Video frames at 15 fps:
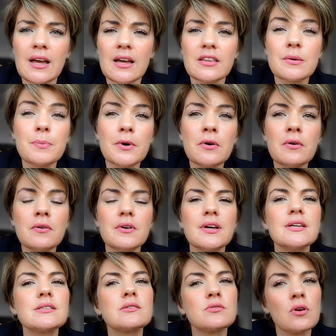The bill
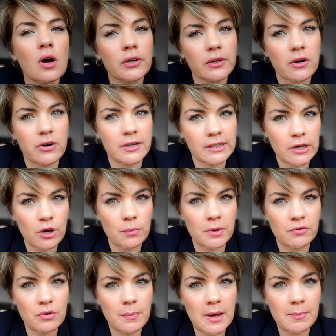is not currently open
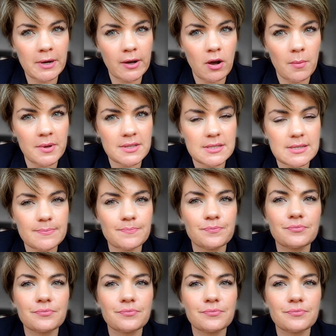for public comments.